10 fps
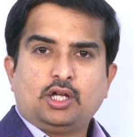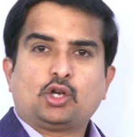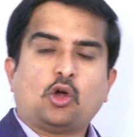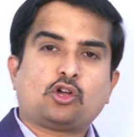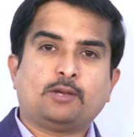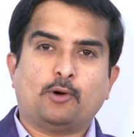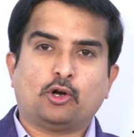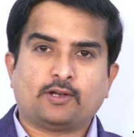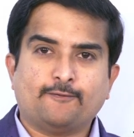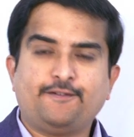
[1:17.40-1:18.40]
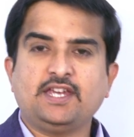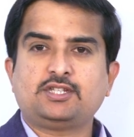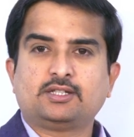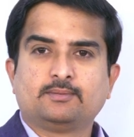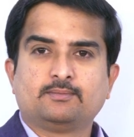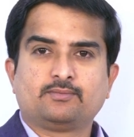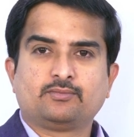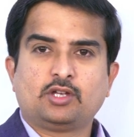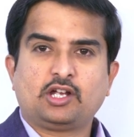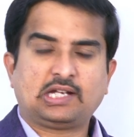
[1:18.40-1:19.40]
rocker bottom feet,
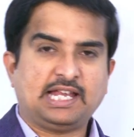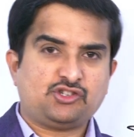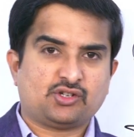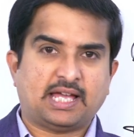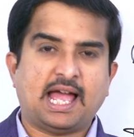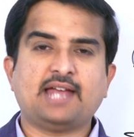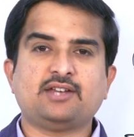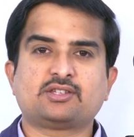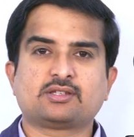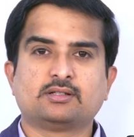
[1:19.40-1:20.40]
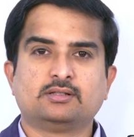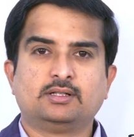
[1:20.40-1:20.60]
clenched hands,